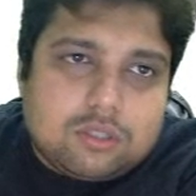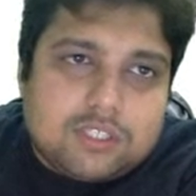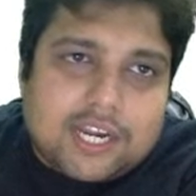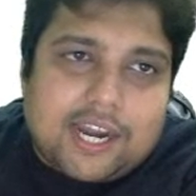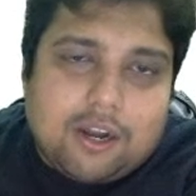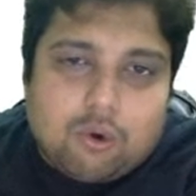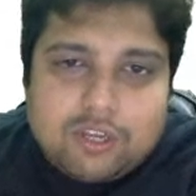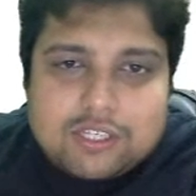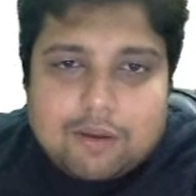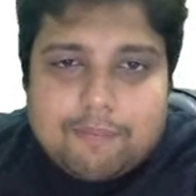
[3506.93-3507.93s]
second row
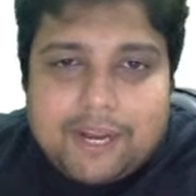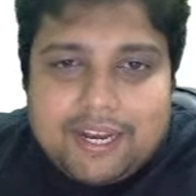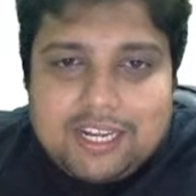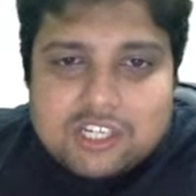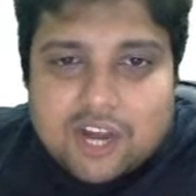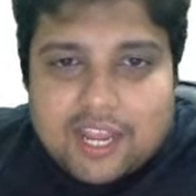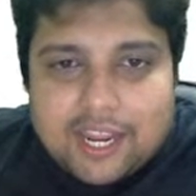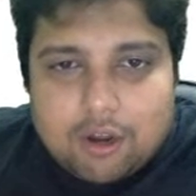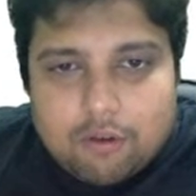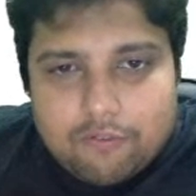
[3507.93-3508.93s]
is completely
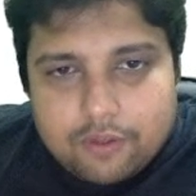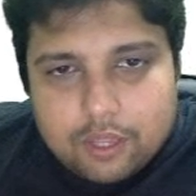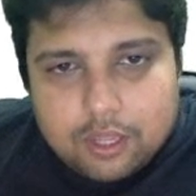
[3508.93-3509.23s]
striken off.